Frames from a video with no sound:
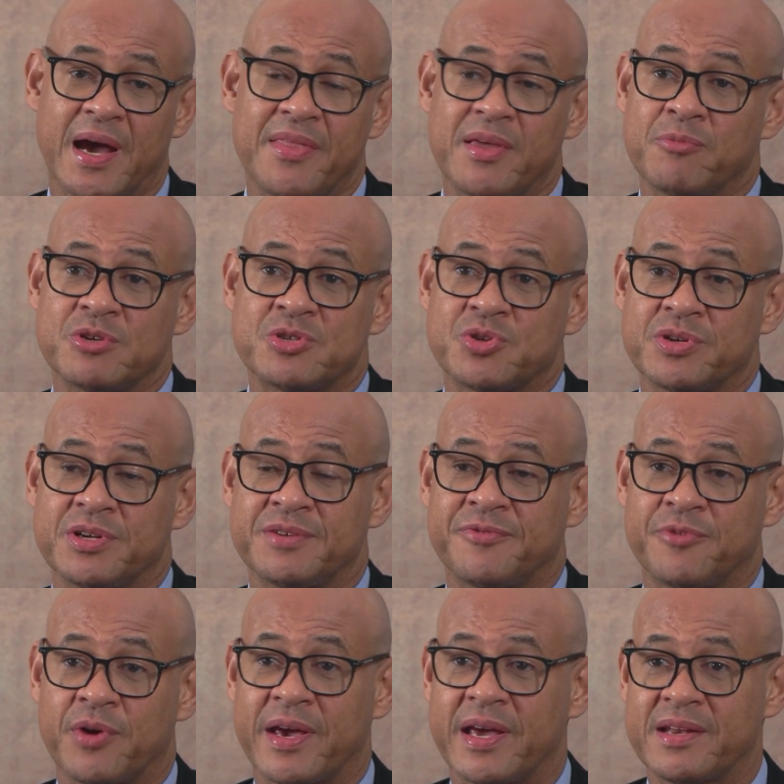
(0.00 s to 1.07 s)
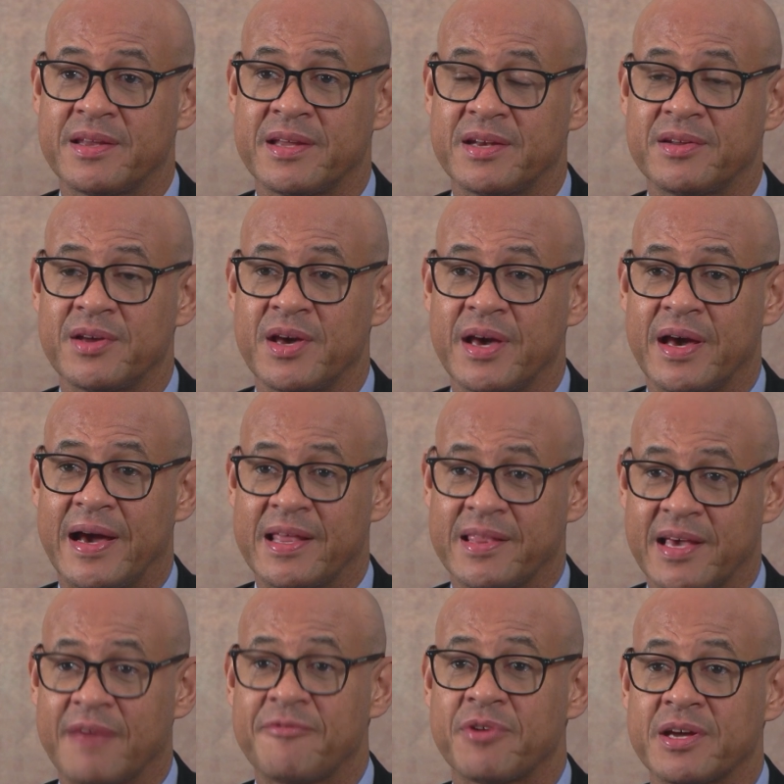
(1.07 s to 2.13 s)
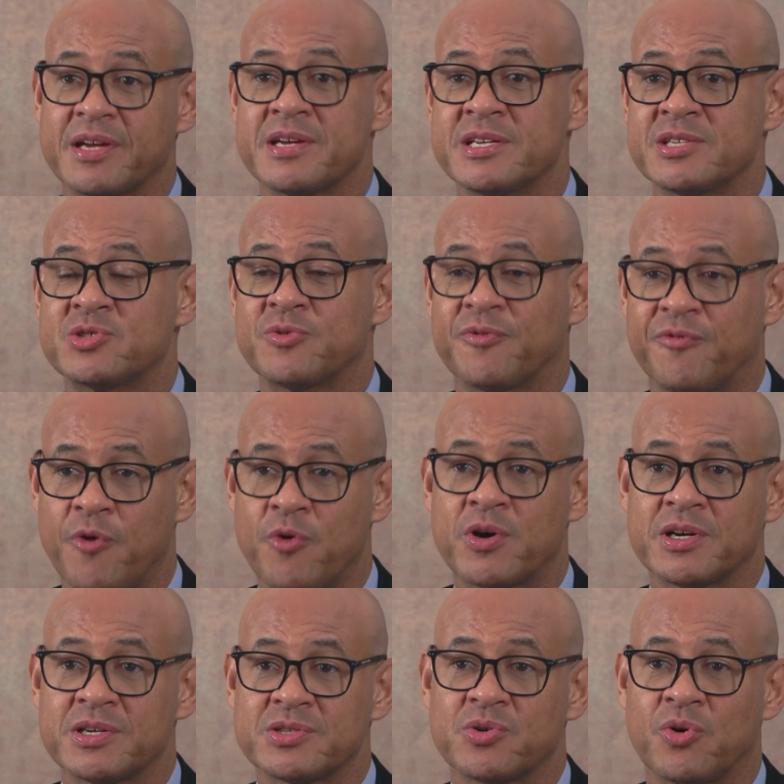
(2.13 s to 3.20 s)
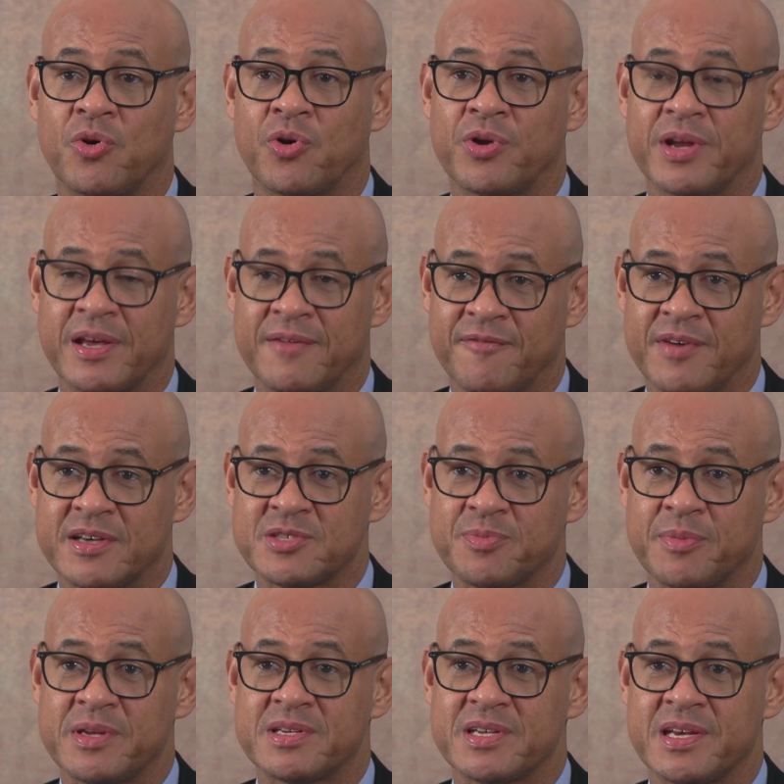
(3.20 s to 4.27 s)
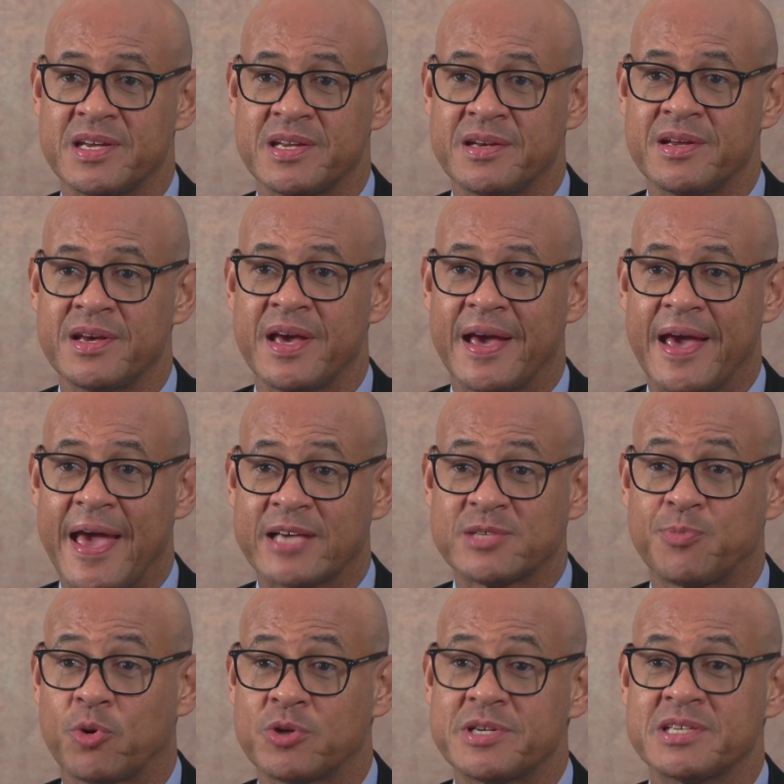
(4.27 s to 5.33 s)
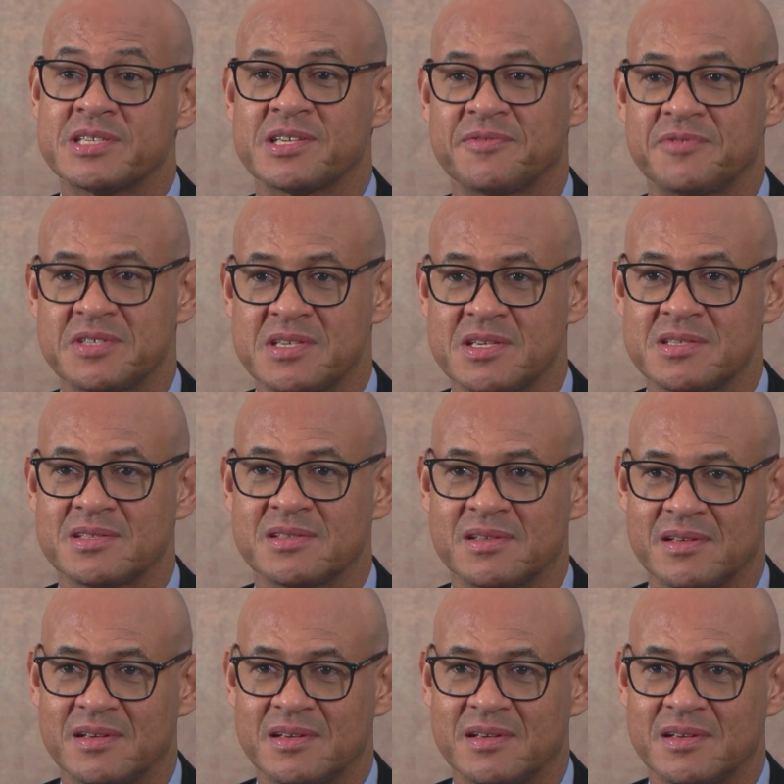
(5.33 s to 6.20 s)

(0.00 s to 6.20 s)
And then we shouldn't forget that I think Africa needs to focus on investment in exporting services.